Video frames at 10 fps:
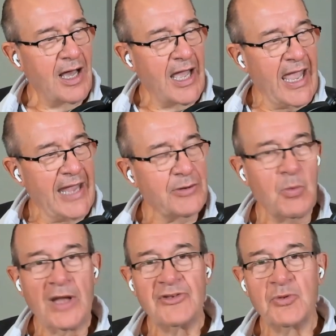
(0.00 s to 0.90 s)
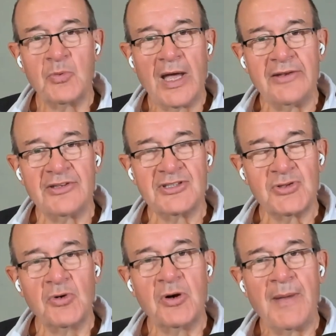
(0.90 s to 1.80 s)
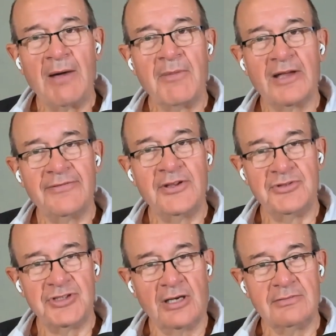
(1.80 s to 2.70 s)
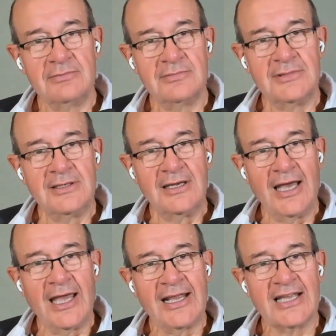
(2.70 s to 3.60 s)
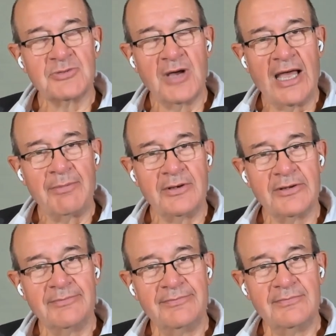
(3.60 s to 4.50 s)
I had a one-to-one to talk about my future. And guess what happened?